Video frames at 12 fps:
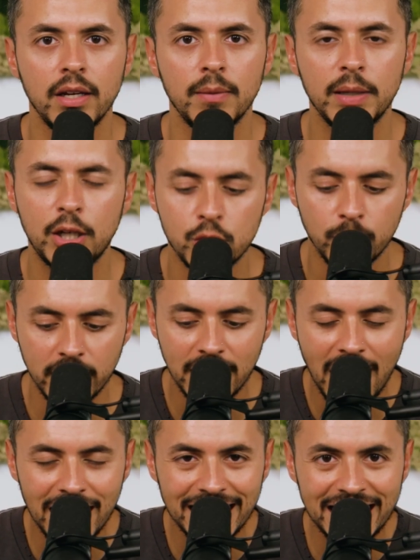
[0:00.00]
because we're
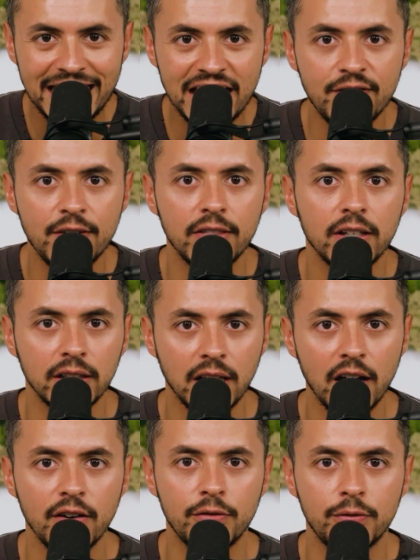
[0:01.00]
not given the
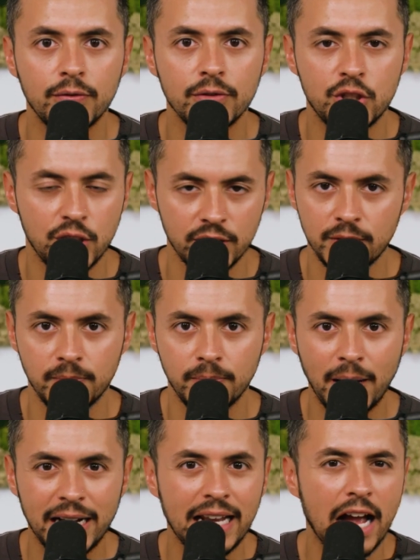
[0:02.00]
love just
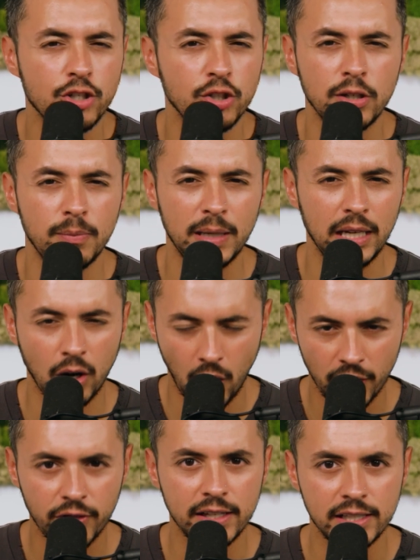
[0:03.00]
by naturally being
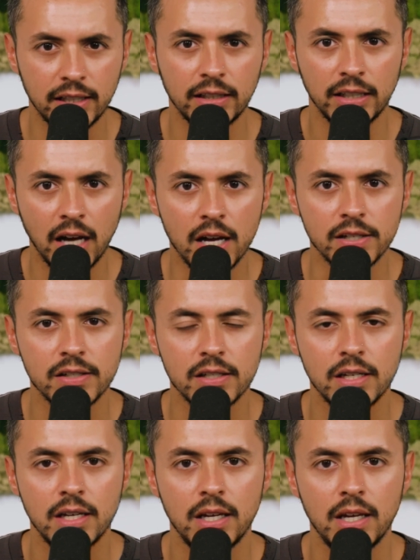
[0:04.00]
authentically
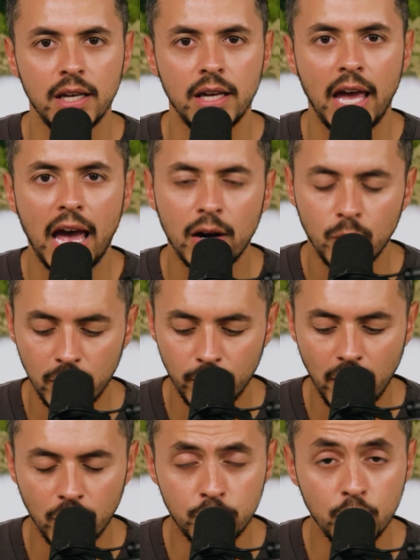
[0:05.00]
us. And when
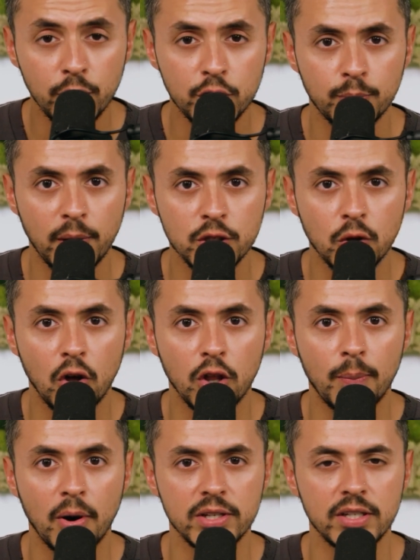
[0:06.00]
we do express all
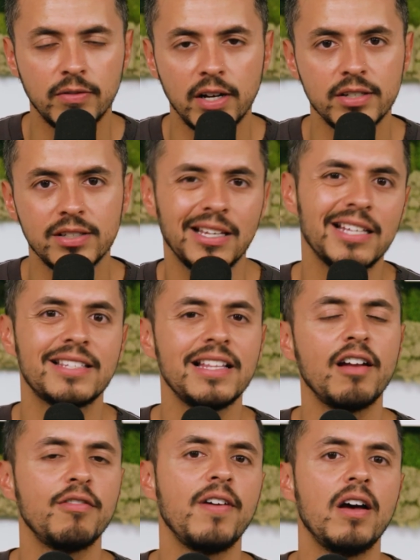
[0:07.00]
the parts of us, it's
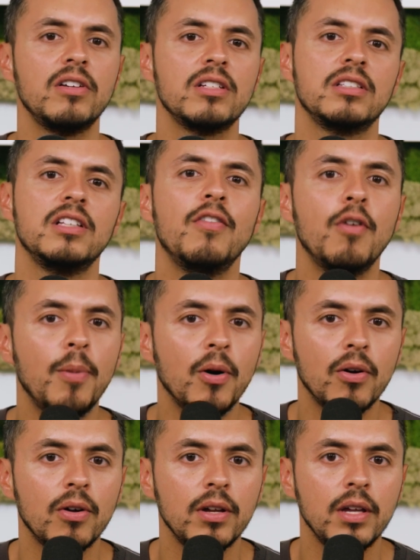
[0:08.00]
not found as
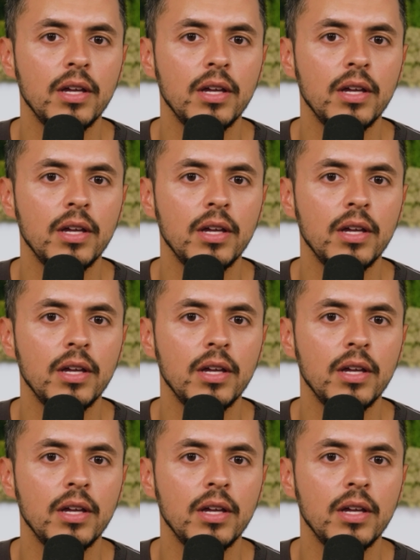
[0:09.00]
lovable.